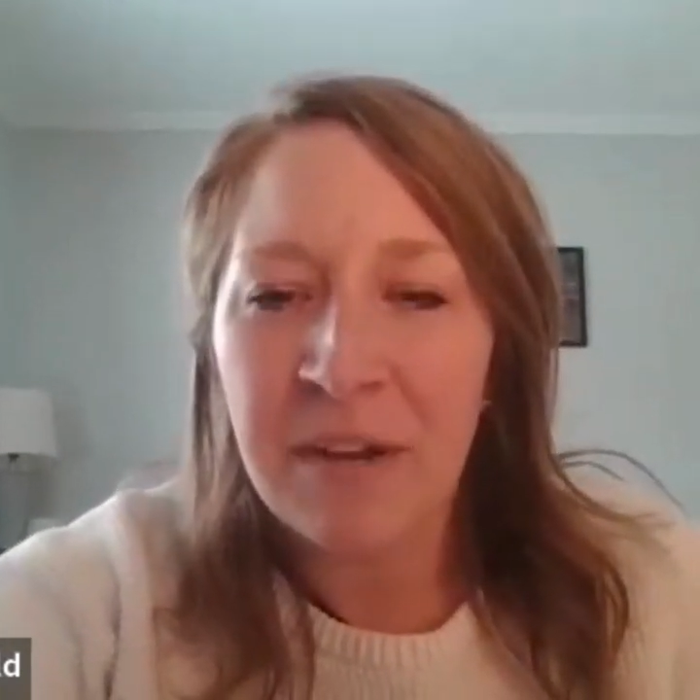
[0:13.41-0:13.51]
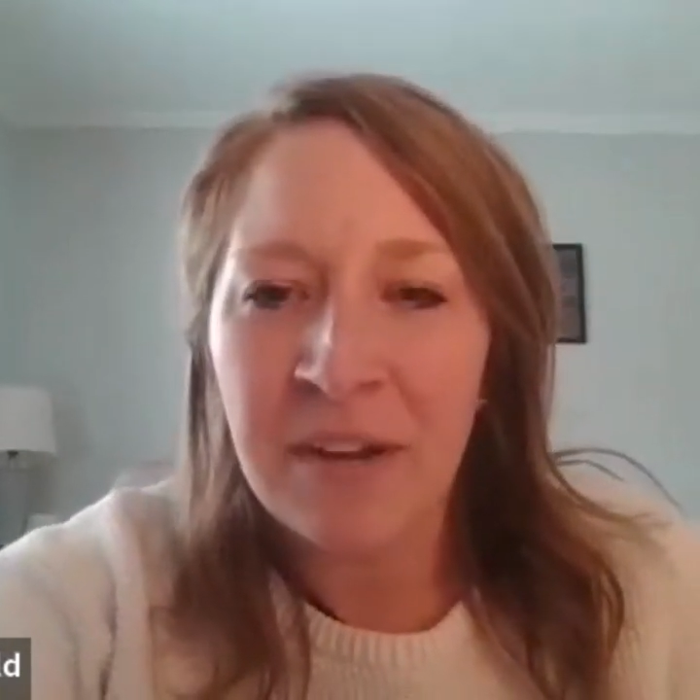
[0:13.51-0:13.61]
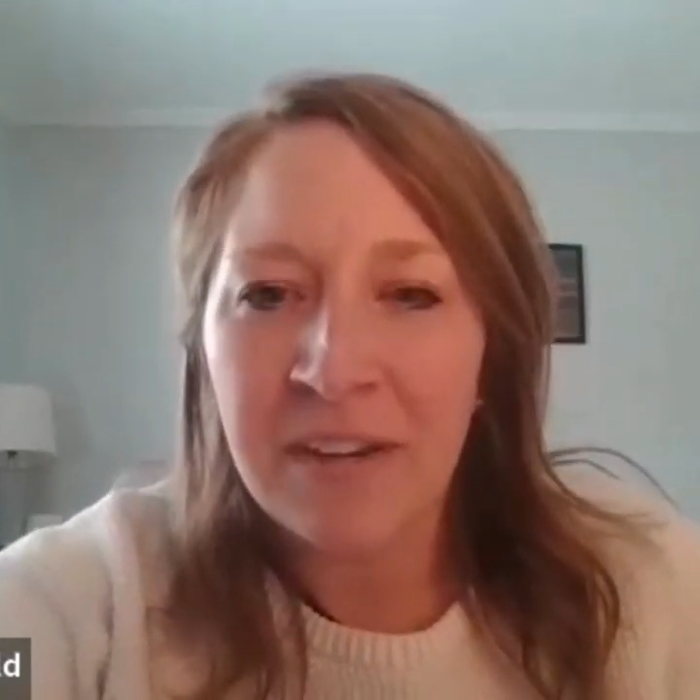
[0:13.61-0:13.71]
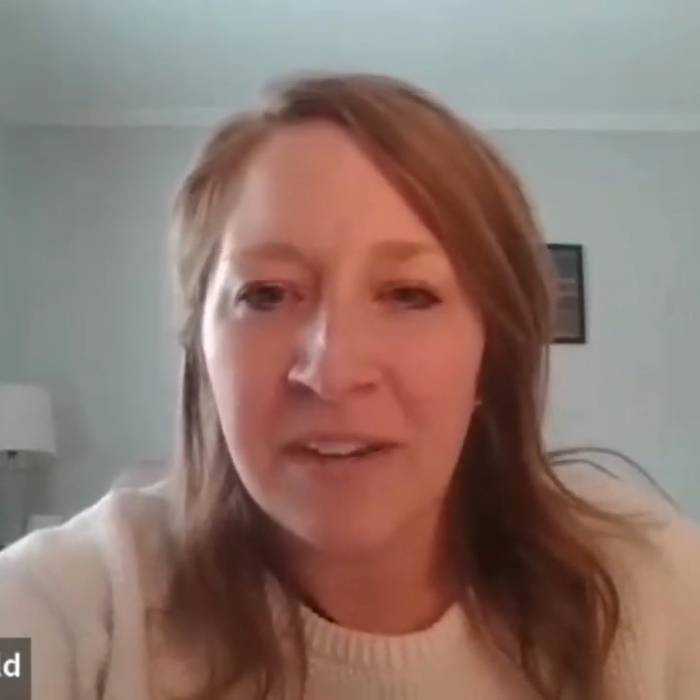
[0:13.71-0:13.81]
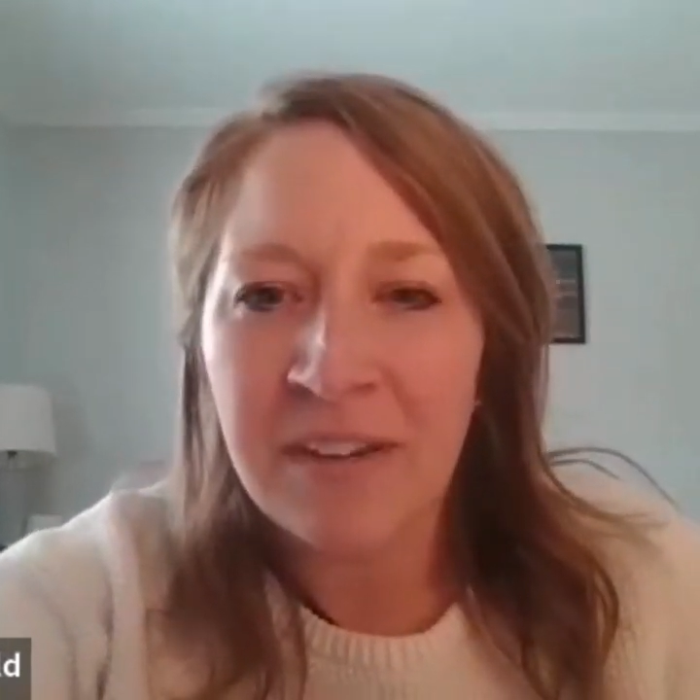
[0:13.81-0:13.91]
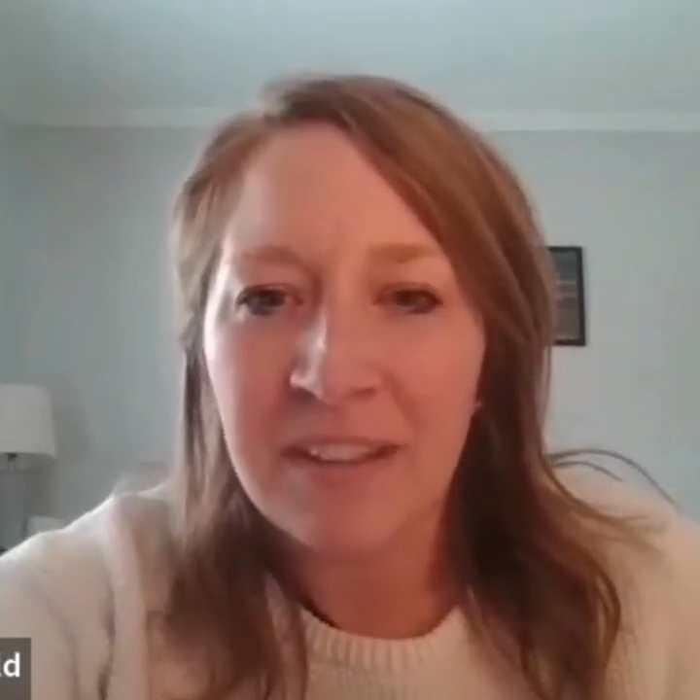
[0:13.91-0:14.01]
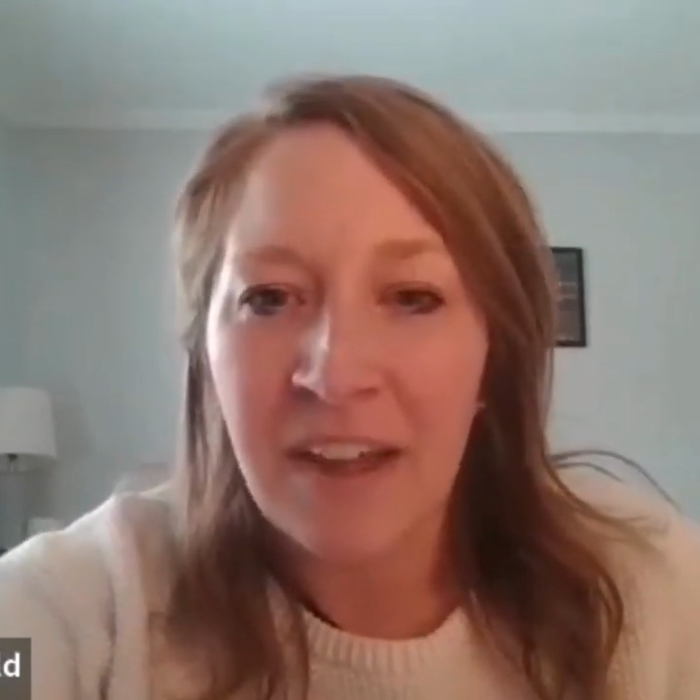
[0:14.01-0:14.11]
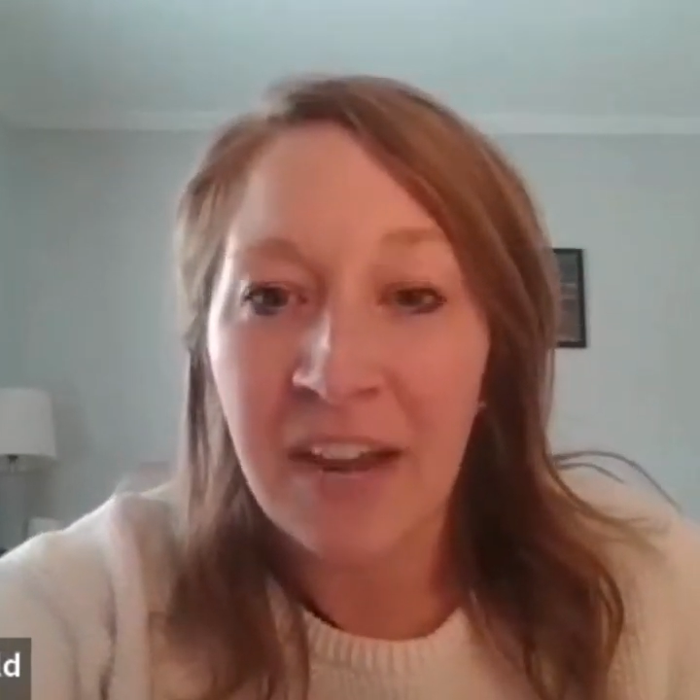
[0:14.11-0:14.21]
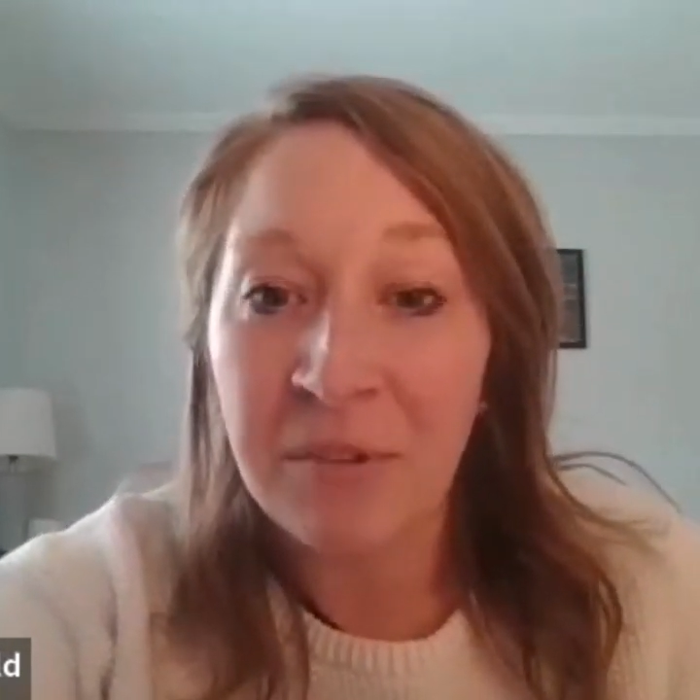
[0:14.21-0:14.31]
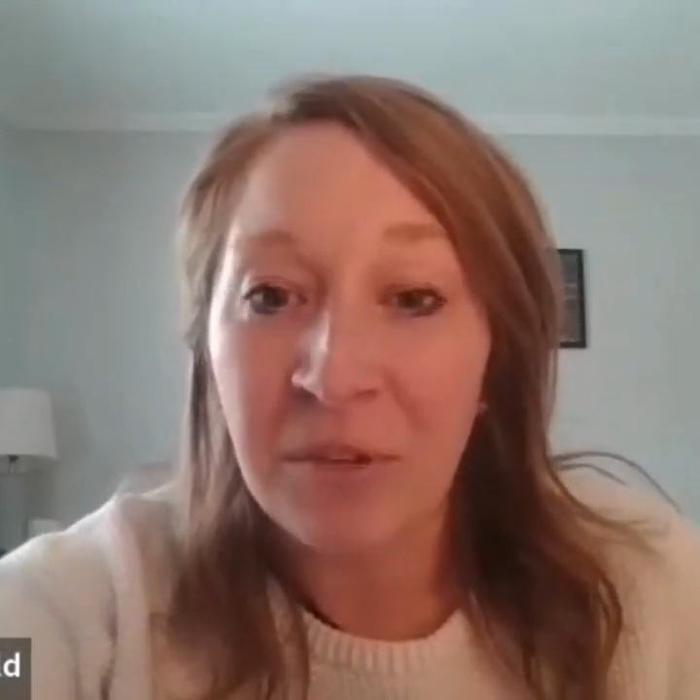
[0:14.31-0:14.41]

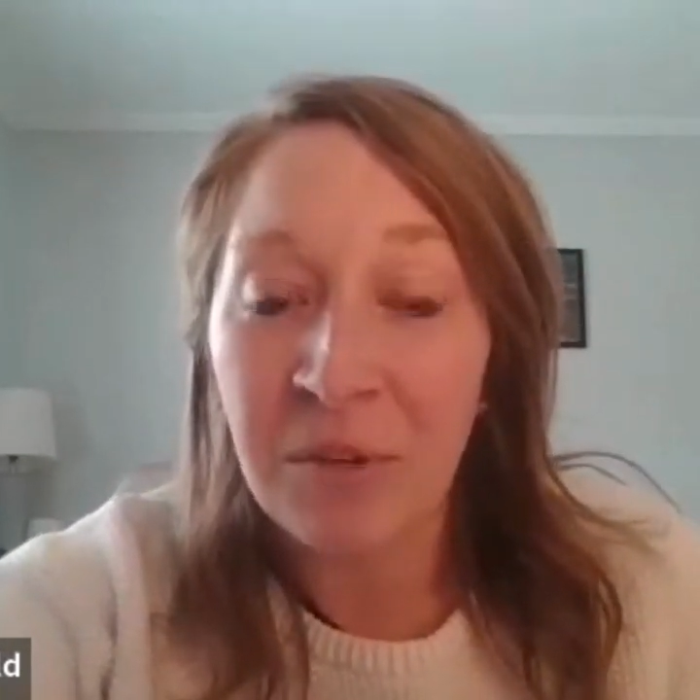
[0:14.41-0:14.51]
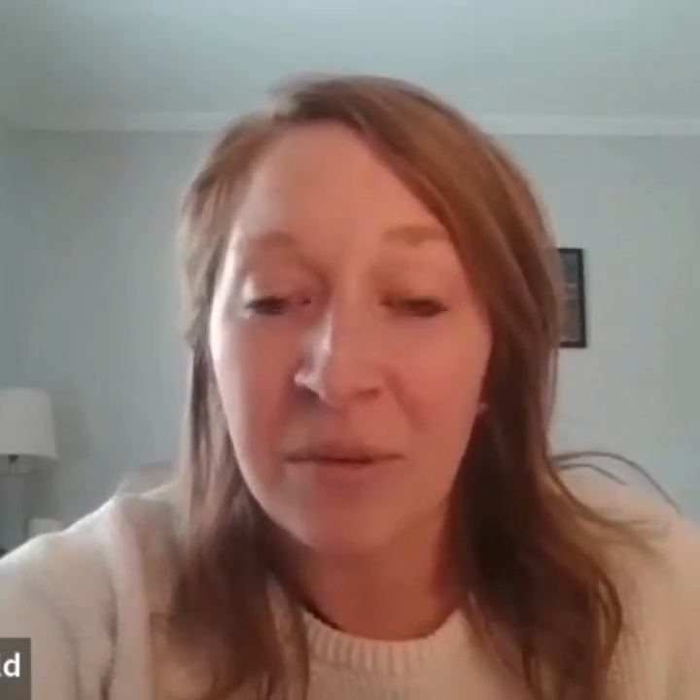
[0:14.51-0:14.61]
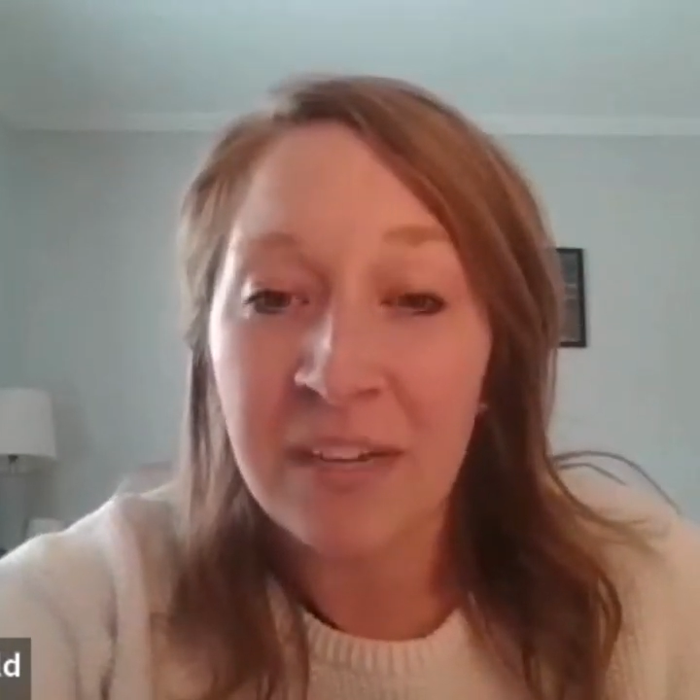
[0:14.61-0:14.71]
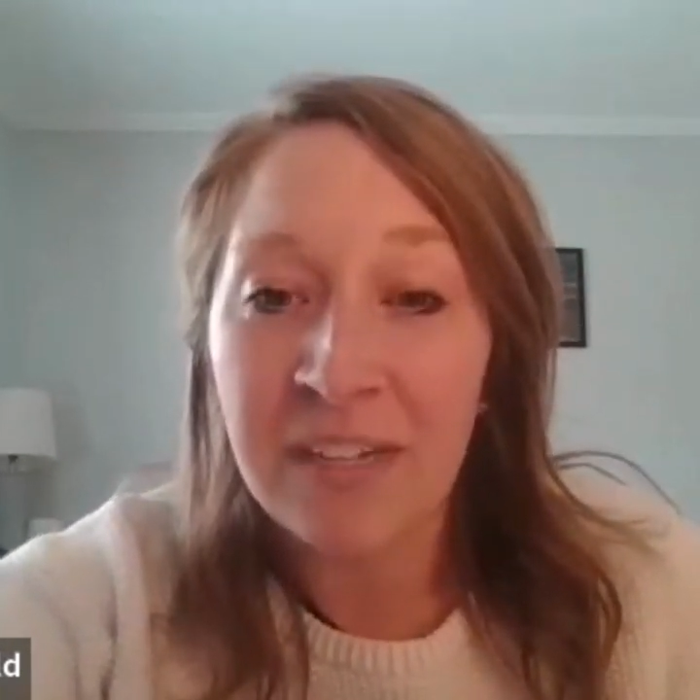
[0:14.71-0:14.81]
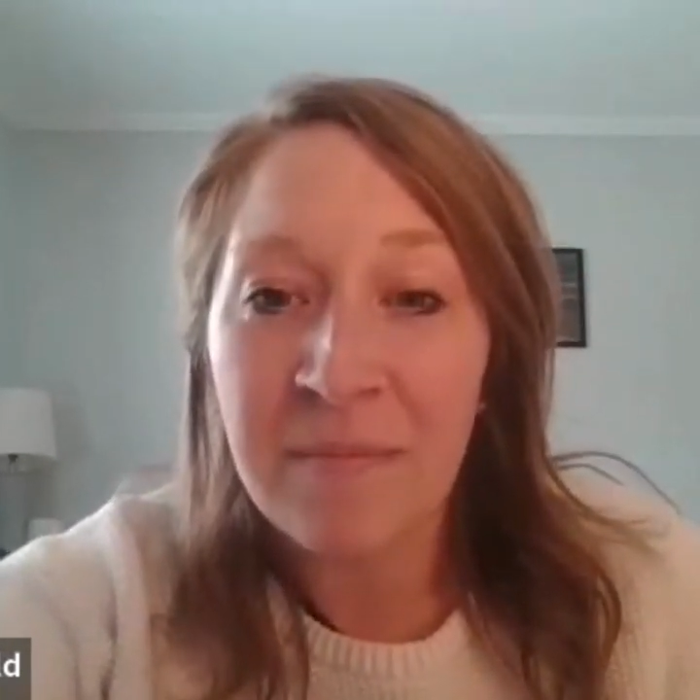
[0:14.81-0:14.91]
online real quick